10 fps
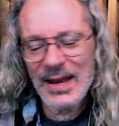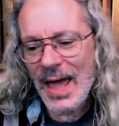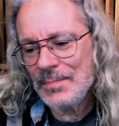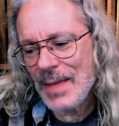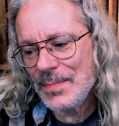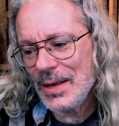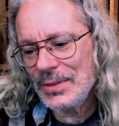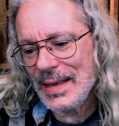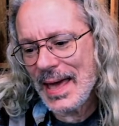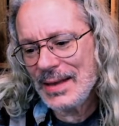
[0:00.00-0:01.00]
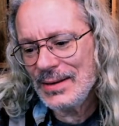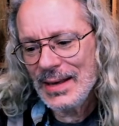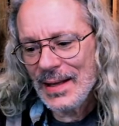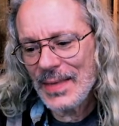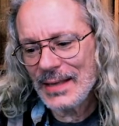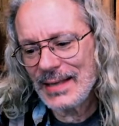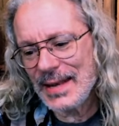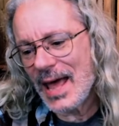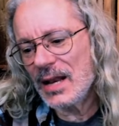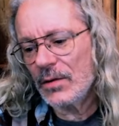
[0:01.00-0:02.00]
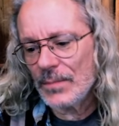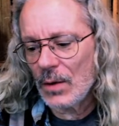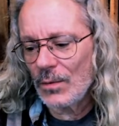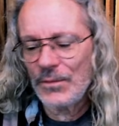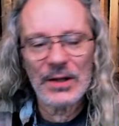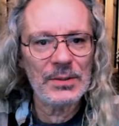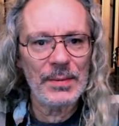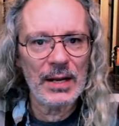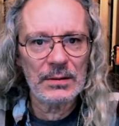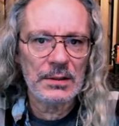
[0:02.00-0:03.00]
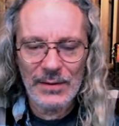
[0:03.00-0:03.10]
And and maybe in the end, they say, no, nah, never mind, we found somebody else.